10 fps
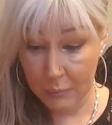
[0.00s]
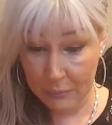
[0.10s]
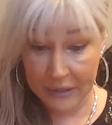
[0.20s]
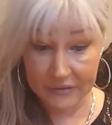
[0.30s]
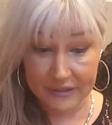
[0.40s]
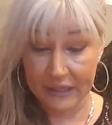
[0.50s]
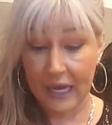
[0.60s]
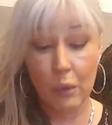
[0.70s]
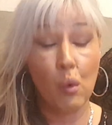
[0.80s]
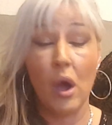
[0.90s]
amazing. Like,
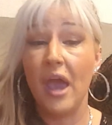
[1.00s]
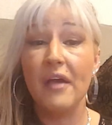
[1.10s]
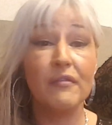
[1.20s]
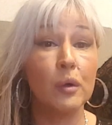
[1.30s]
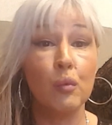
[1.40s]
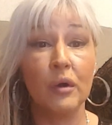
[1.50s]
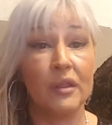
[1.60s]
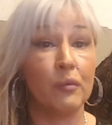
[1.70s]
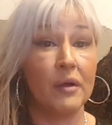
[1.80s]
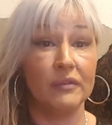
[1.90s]
I want every one of
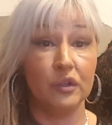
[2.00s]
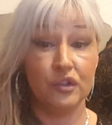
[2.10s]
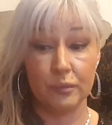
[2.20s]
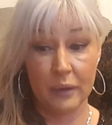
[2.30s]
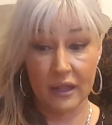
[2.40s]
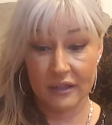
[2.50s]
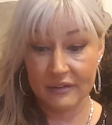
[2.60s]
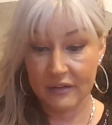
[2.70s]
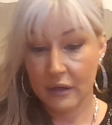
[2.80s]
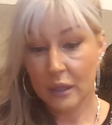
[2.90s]
the Revolution
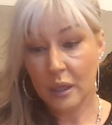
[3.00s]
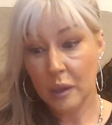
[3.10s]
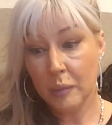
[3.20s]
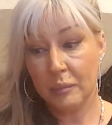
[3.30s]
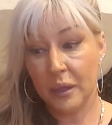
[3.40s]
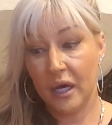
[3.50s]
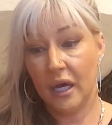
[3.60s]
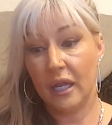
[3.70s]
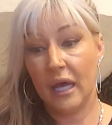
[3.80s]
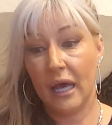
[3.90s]
palettes,
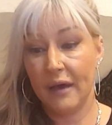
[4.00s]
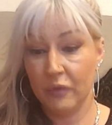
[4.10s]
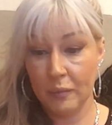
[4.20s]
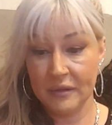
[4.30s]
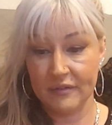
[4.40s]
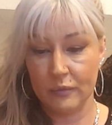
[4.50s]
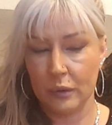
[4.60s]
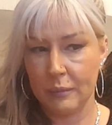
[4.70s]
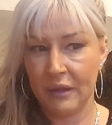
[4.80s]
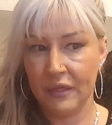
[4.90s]
but I have no business
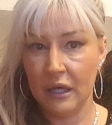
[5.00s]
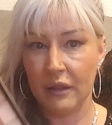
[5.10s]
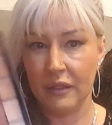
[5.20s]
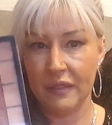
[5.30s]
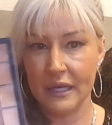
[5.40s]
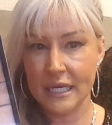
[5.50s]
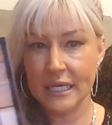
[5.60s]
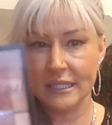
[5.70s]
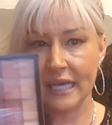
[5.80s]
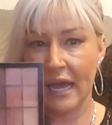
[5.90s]
with them. I think
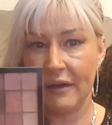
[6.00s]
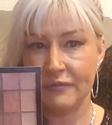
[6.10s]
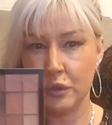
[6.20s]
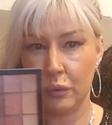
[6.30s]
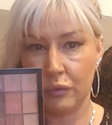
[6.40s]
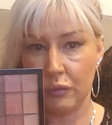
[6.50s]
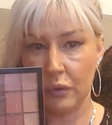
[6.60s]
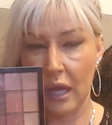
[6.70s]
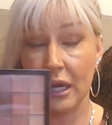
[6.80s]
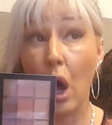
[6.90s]
these I have 2 or
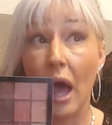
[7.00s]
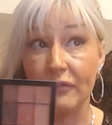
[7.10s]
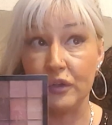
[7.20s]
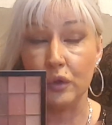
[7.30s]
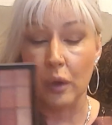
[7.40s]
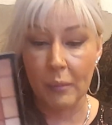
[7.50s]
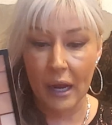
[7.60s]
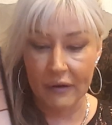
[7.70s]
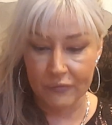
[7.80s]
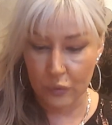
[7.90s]
3. I know I have 2. I
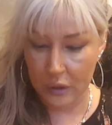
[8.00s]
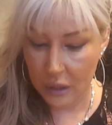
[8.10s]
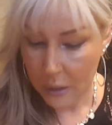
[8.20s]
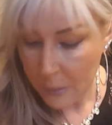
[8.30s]
might have 3.